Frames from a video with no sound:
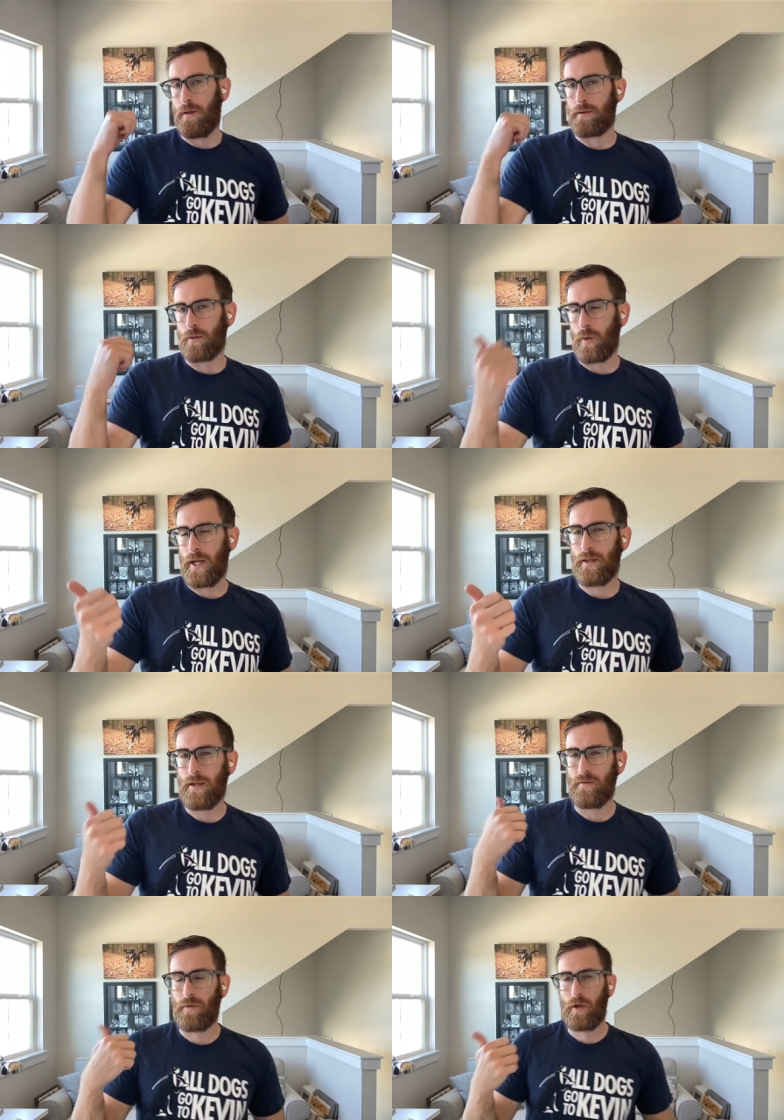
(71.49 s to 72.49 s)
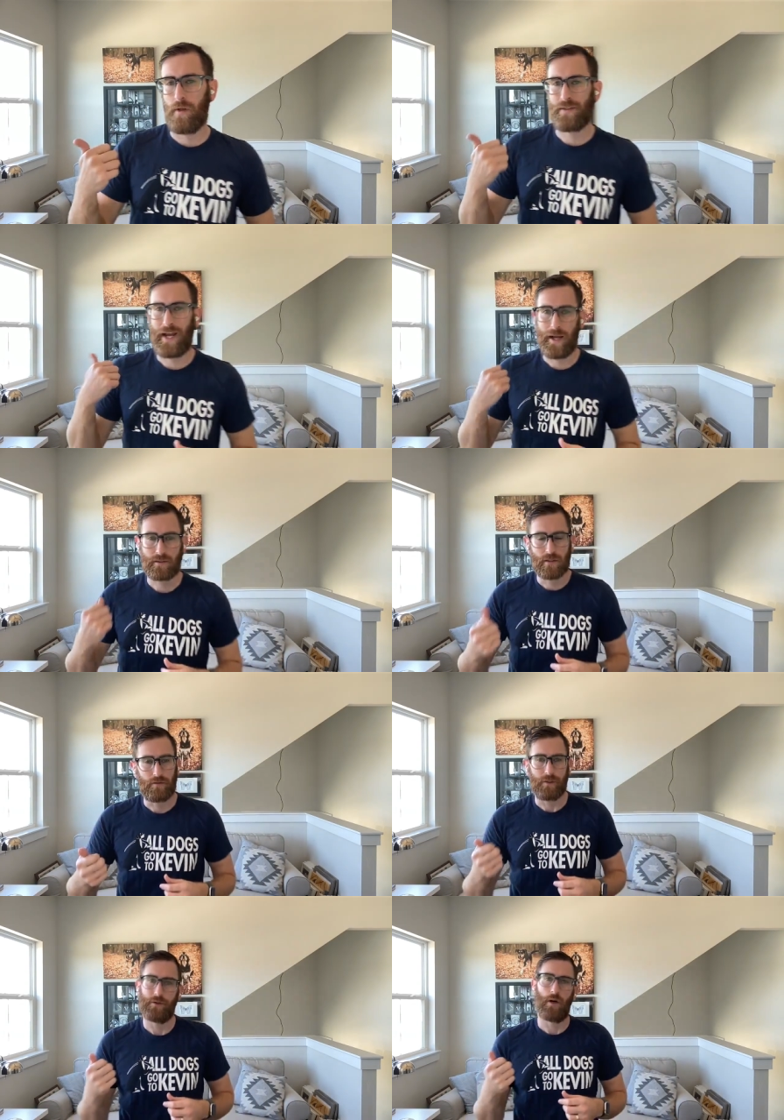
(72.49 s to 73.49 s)
There's a way that involves asking
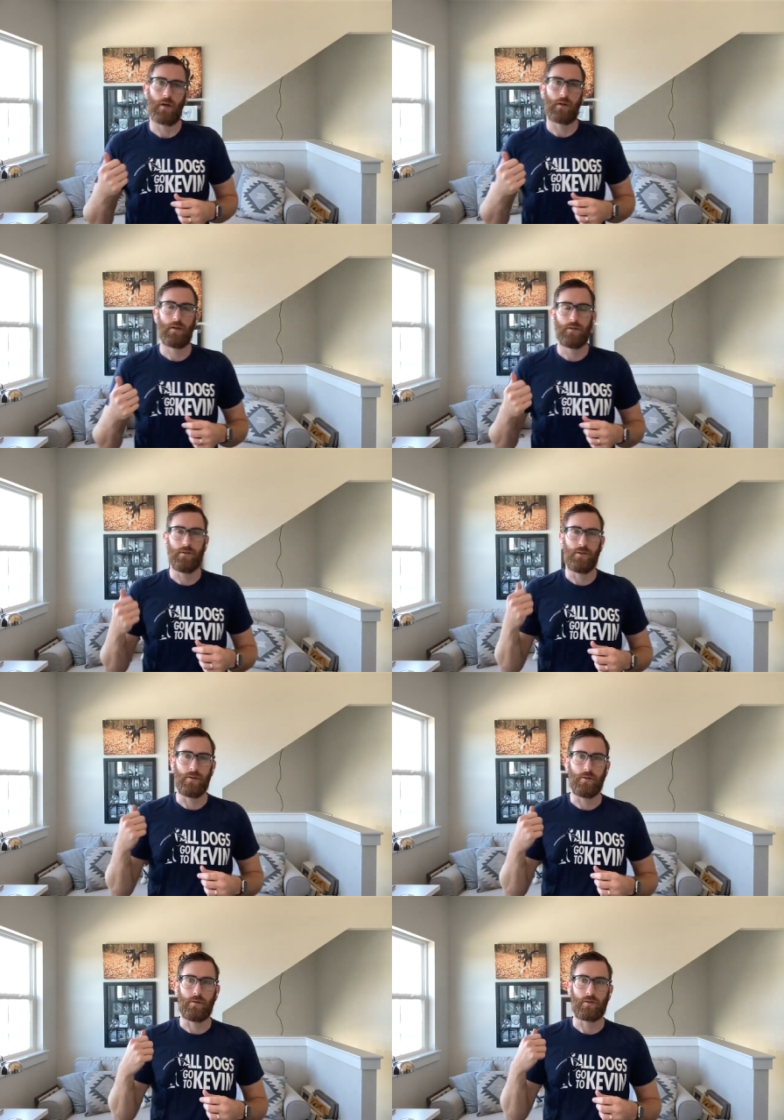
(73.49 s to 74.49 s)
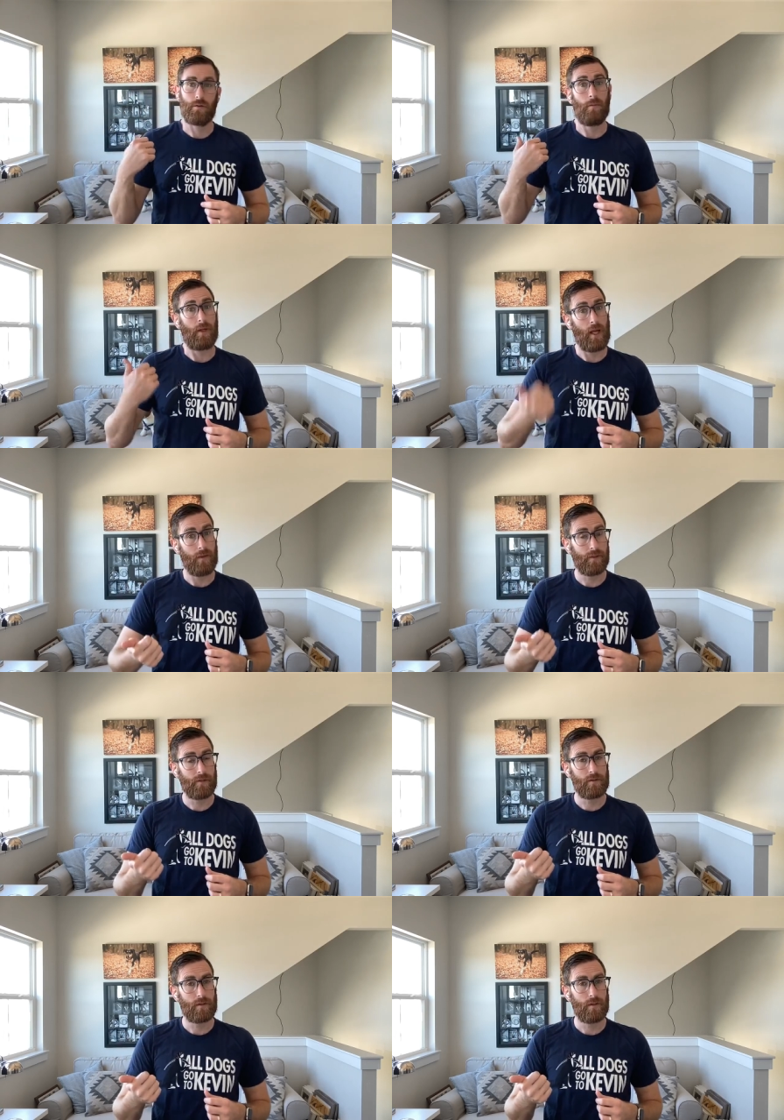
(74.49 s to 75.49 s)
for your dog to do certain
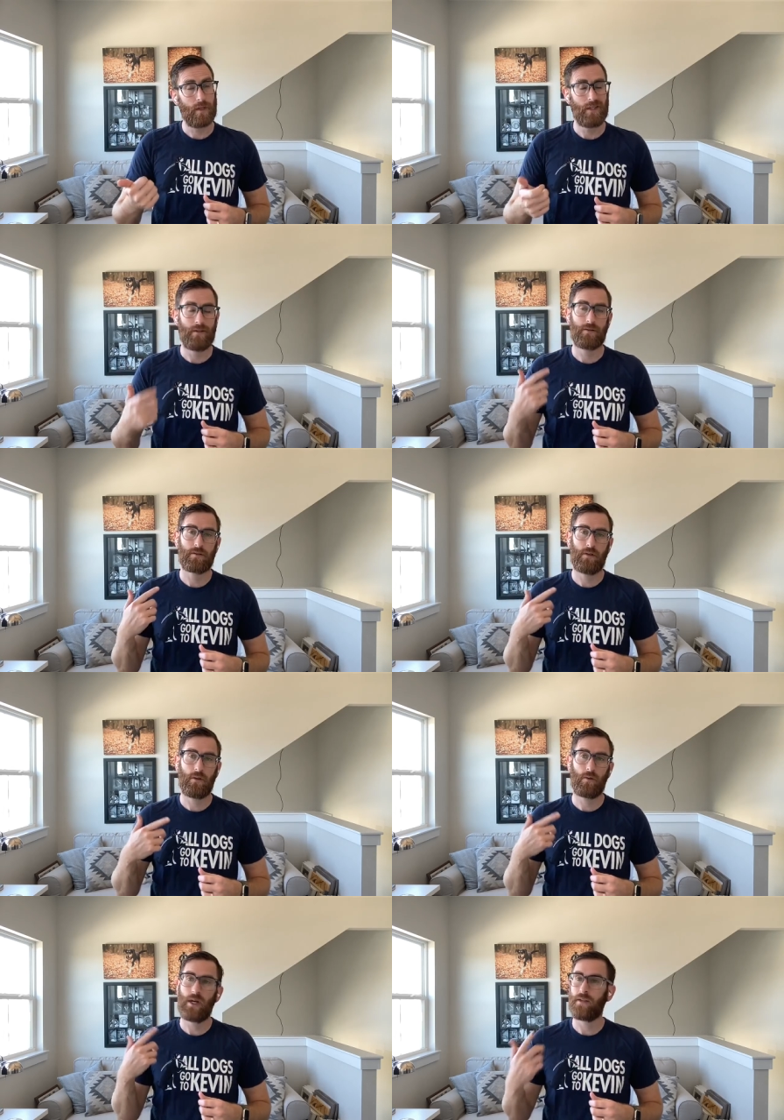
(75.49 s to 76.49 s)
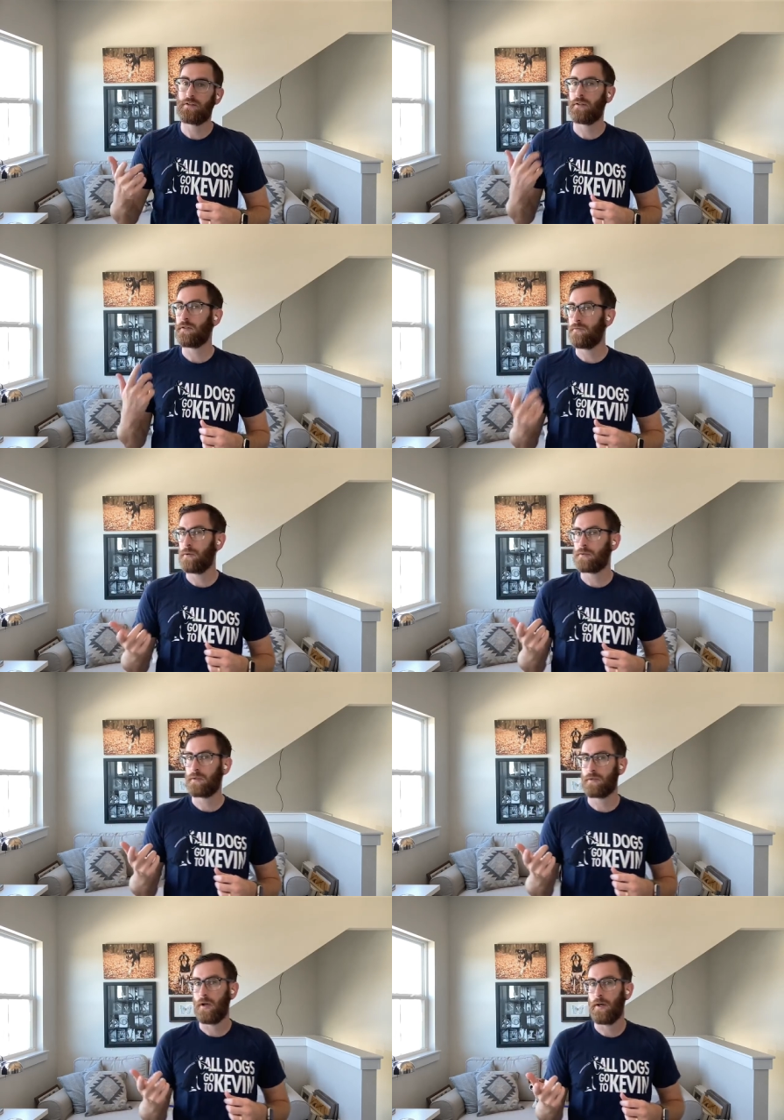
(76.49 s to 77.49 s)
behaviors. And then there's another way that just
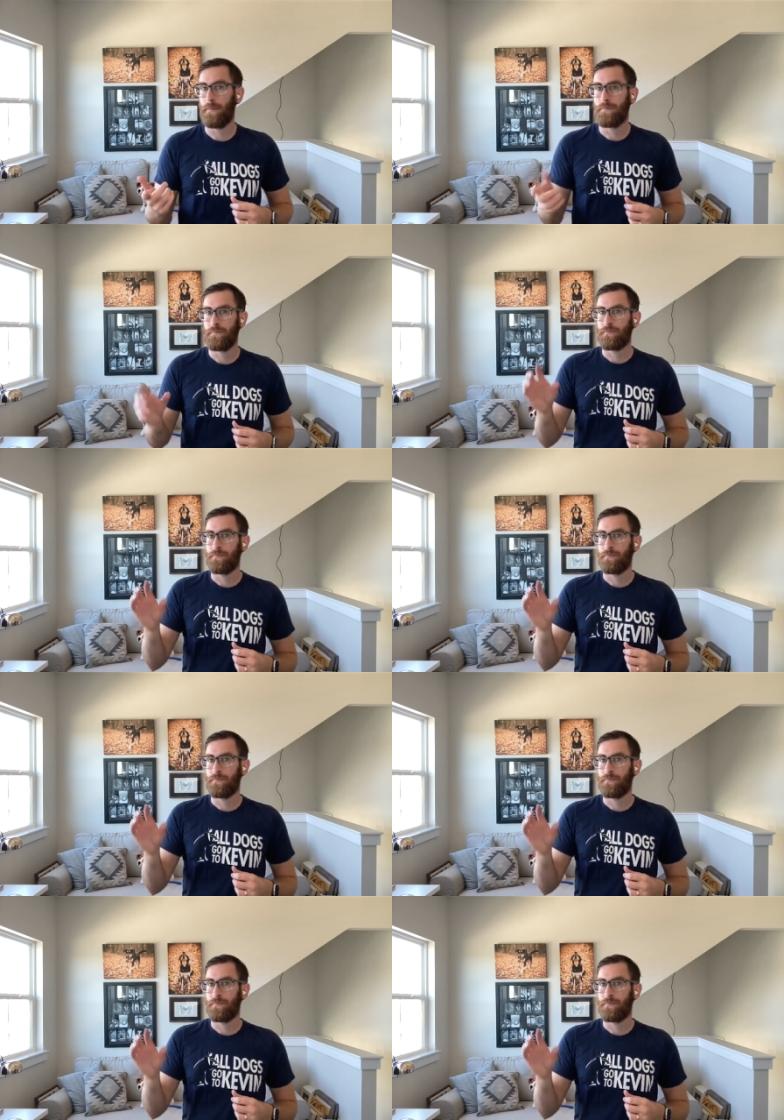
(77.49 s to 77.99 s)
focuses on